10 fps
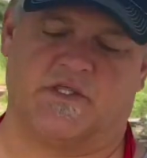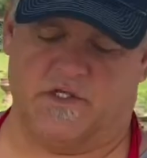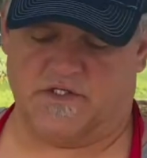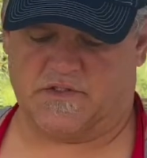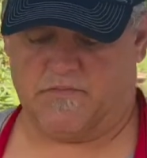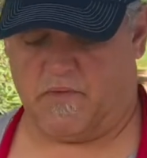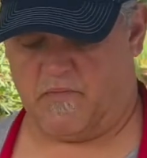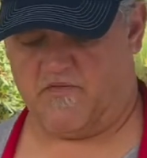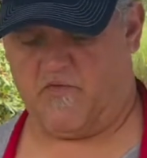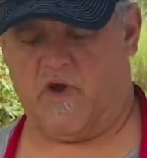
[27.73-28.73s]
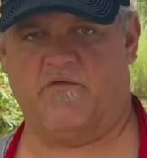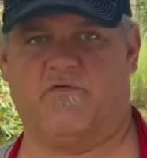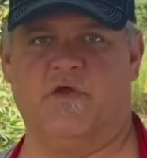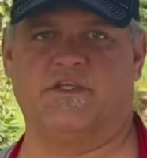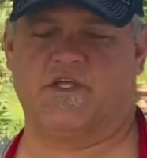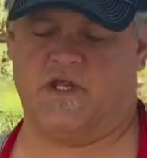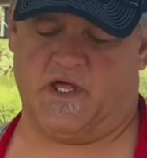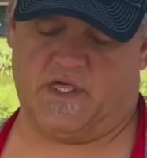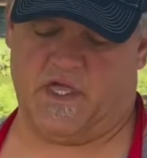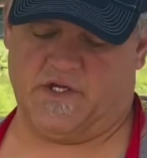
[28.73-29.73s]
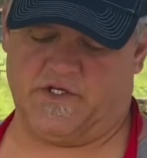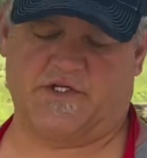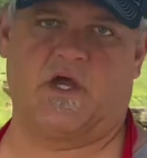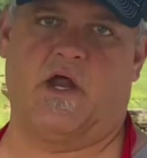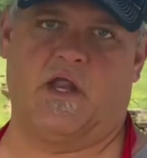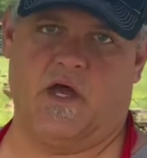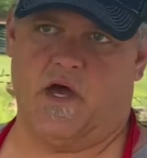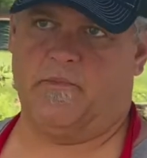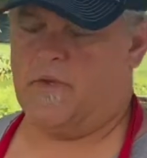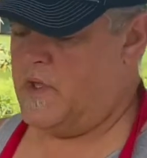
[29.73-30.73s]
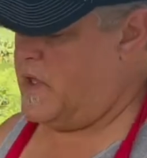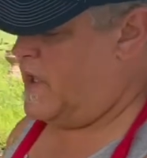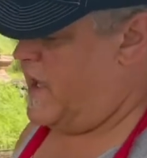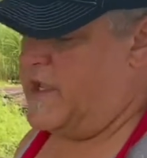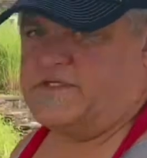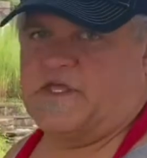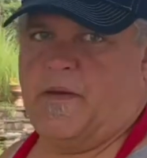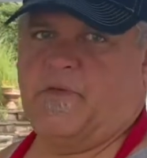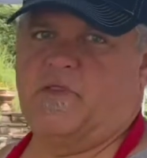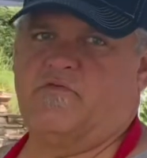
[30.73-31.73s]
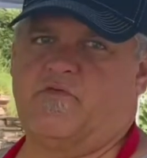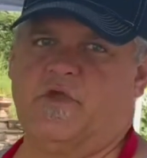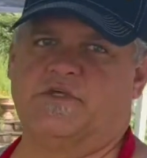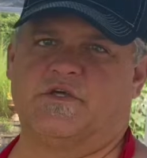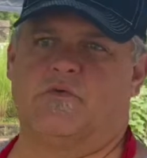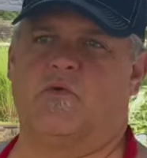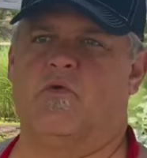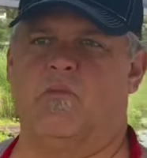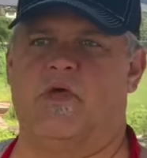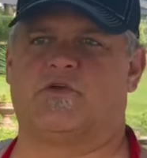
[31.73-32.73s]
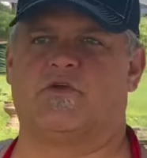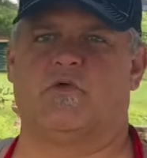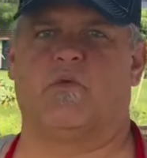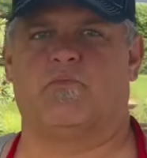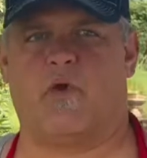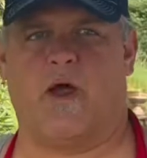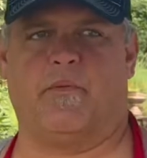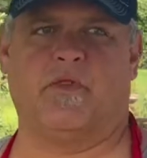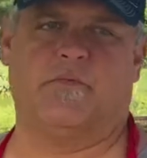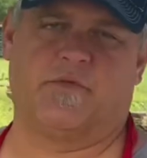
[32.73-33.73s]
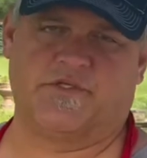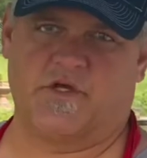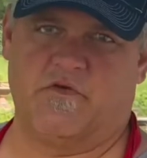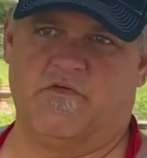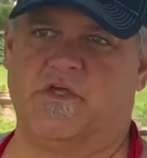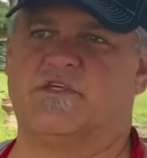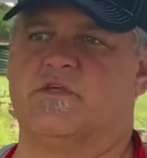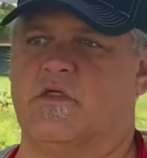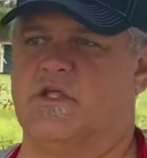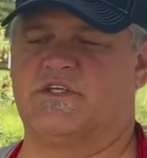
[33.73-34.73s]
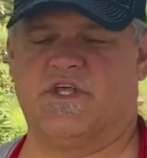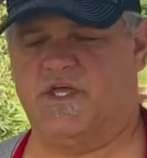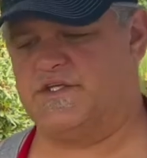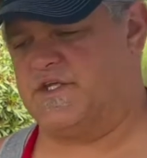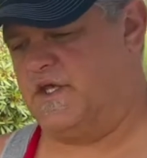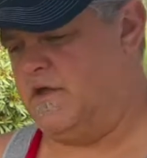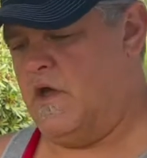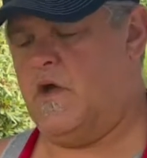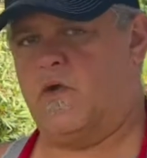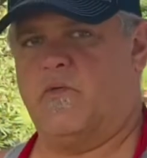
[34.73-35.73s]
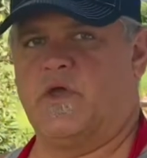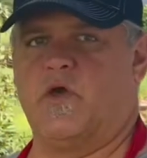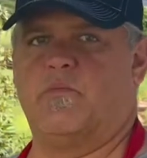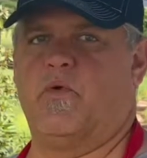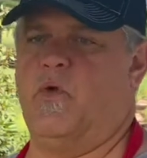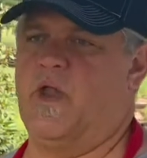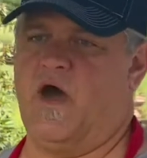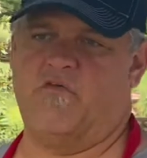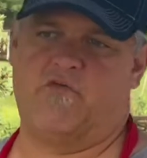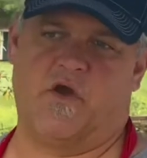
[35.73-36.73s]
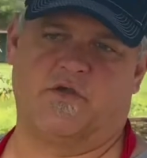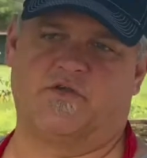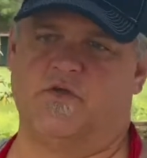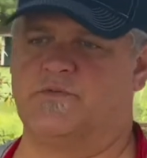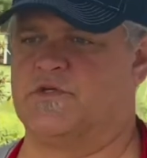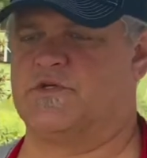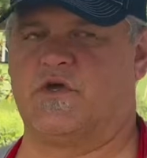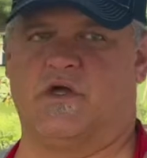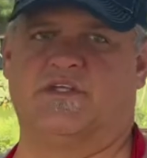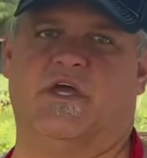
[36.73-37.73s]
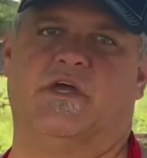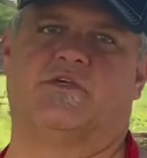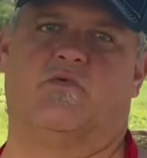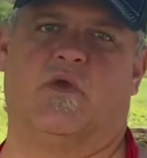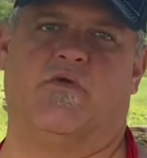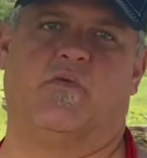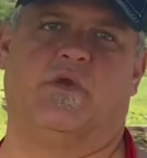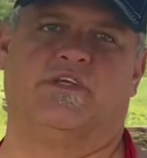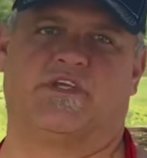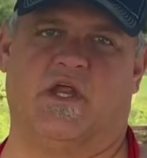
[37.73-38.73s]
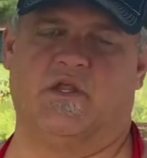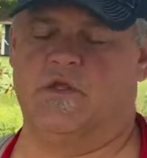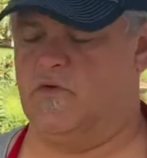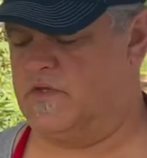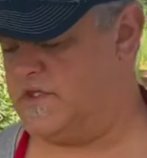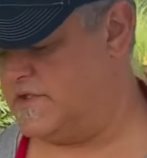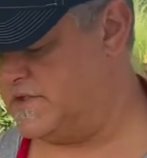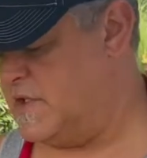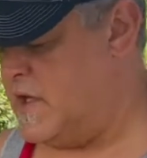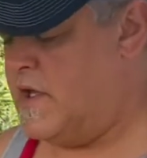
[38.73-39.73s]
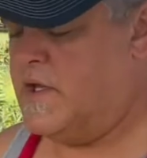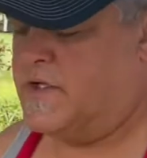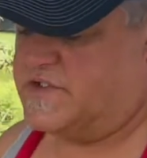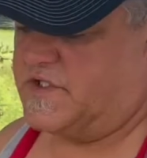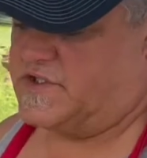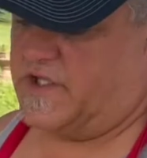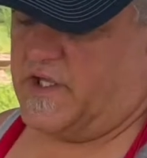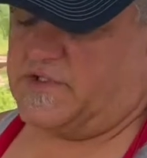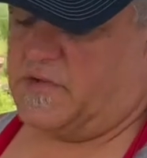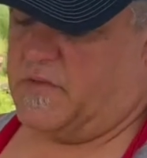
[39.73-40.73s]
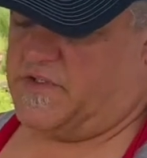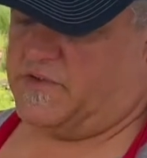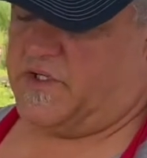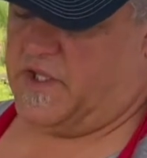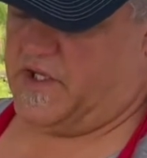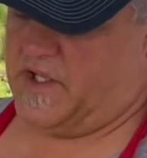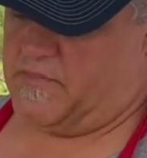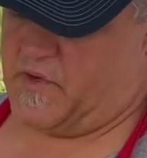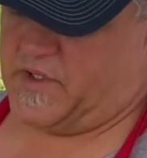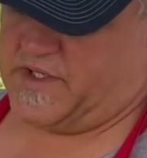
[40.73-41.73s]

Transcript: this. But before I freeze it, I can't just cut it up and slap it in the freezer. We want to make sure that we properly preserve this so that it's tasty when we go to pull it out for our soups or sautés or whatever we decide to do with this. Essentially, I took my zucchini, I broke it